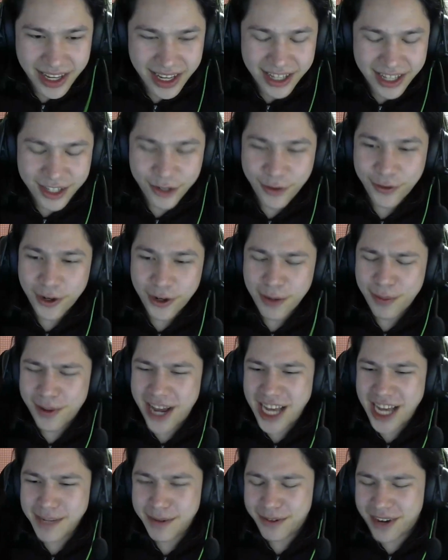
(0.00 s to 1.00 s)
So for a
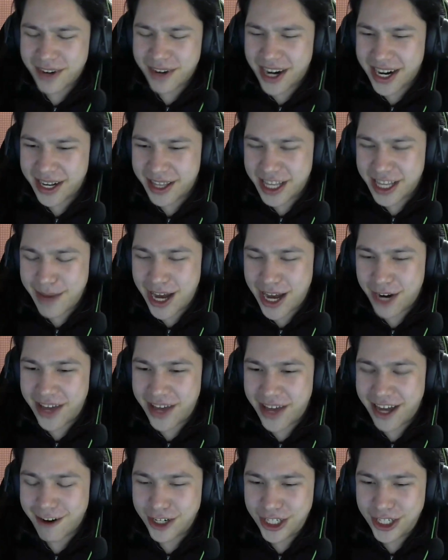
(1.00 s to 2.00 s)
plasma rocket, the amount of
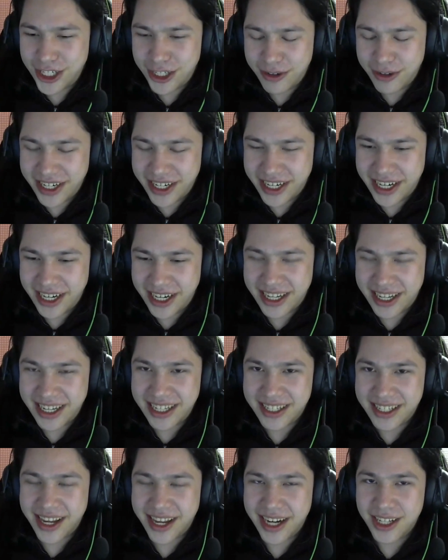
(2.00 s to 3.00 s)
energy you need
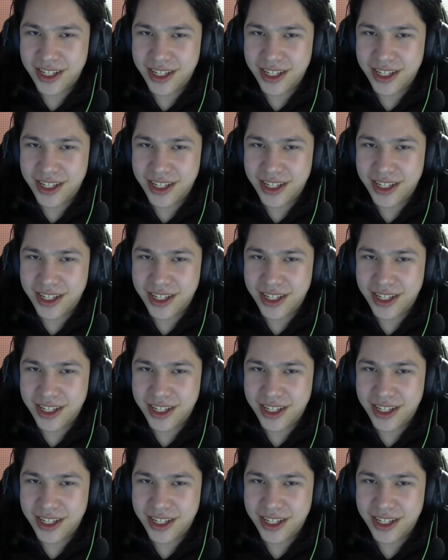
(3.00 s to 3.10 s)
is like